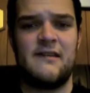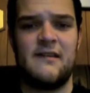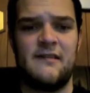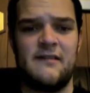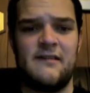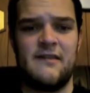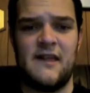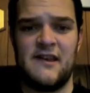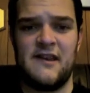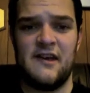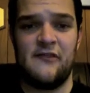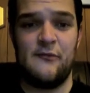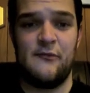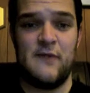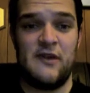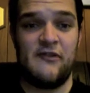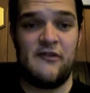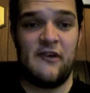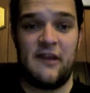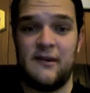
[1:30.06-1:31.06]
that does
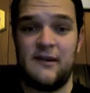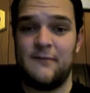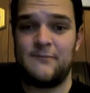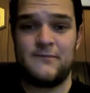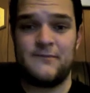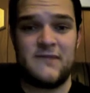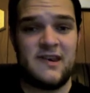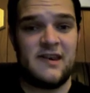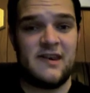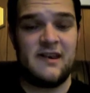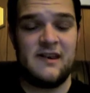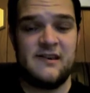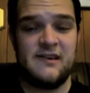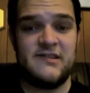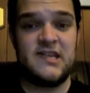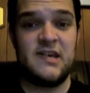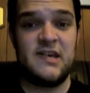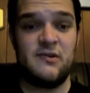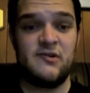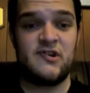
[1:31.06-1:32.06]
music. He's
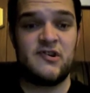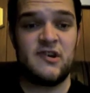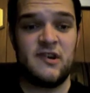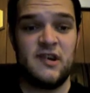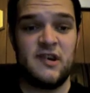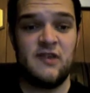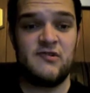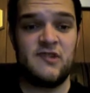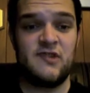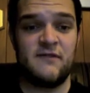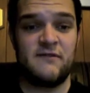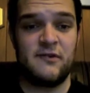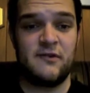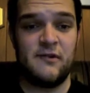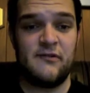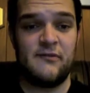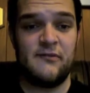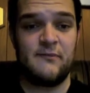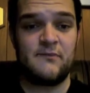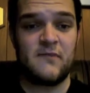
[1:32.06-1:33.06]
a huge, huge
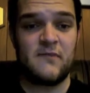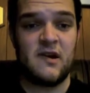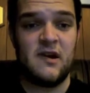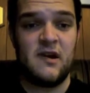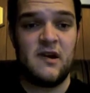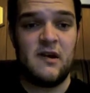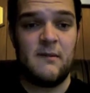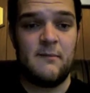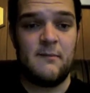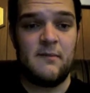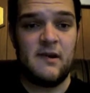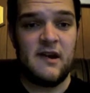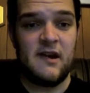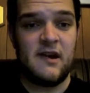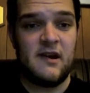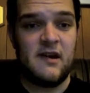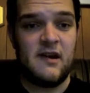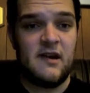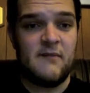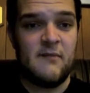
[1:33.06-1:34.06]
influence. But
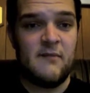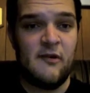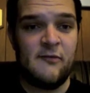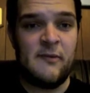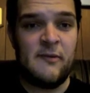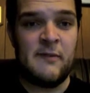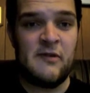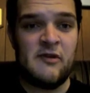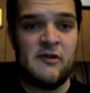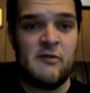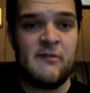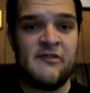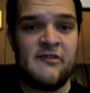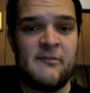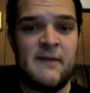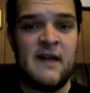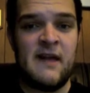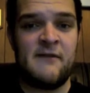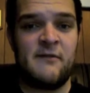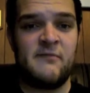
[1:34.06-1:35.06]
most people know him as the
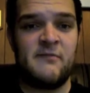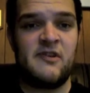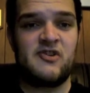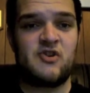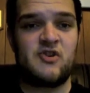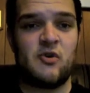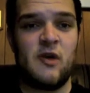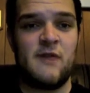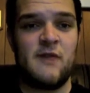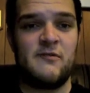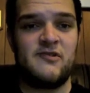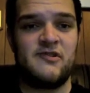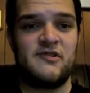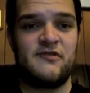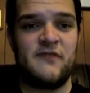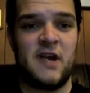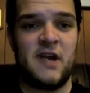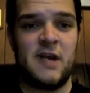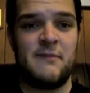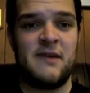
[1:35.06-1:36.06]
man from Detroit, which is
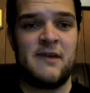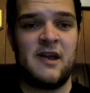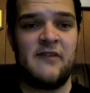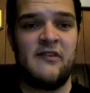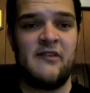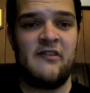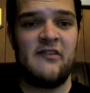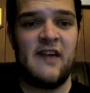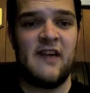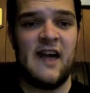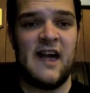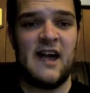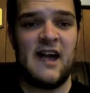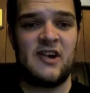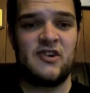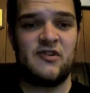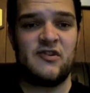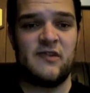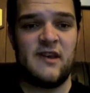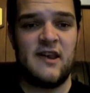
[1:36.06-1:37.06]
funny because he's
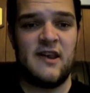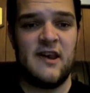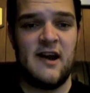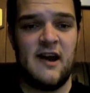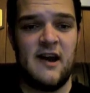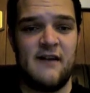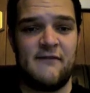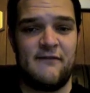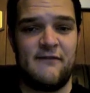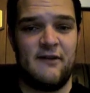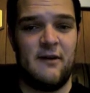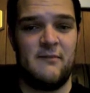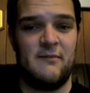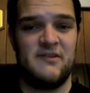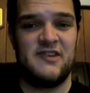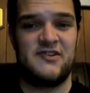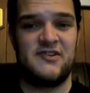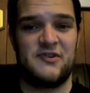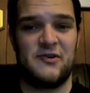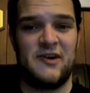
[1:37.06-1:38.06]
actually not from
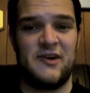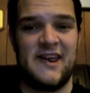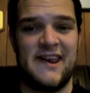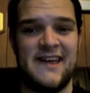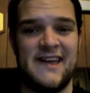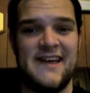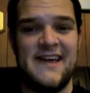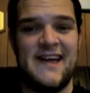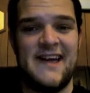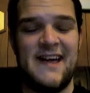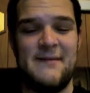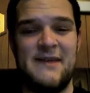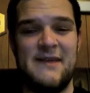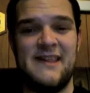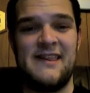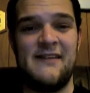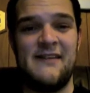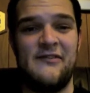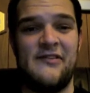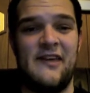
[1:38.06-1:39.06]
Detroit. I mean, he
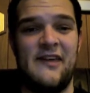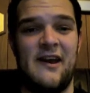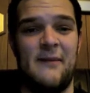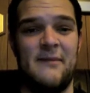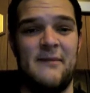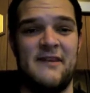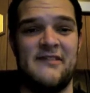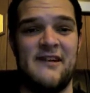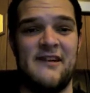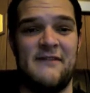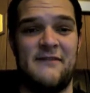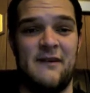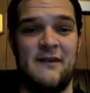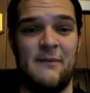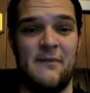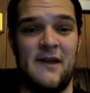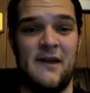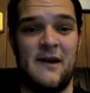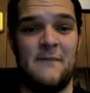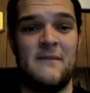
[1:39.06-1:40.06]
lives there, but he's not
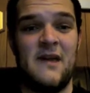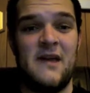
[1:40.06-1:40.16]
from there.